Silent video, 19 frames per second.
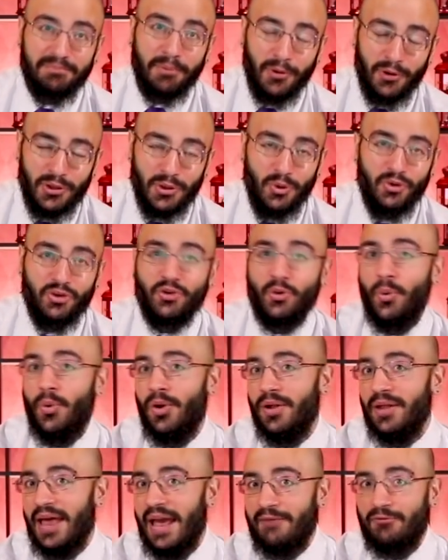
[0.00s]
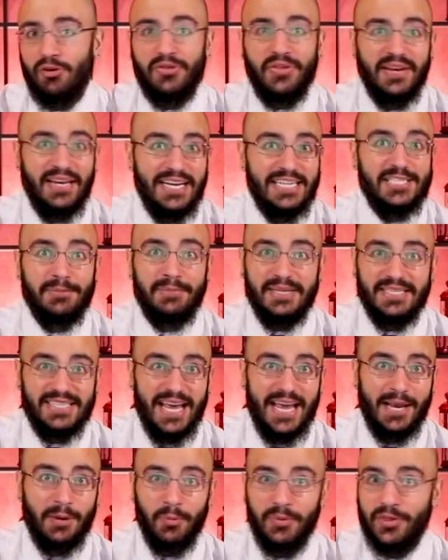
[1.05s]
per usual, everything needs to be
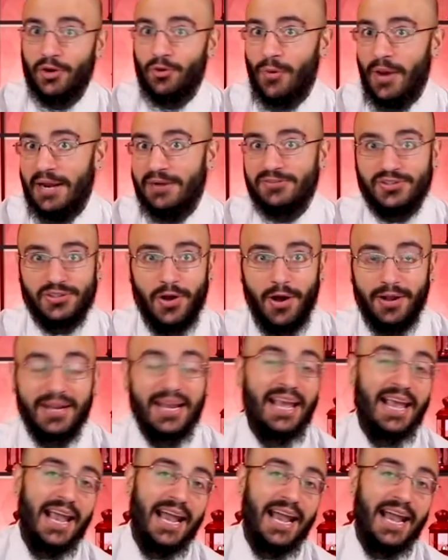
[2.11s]
taken with a grain of salt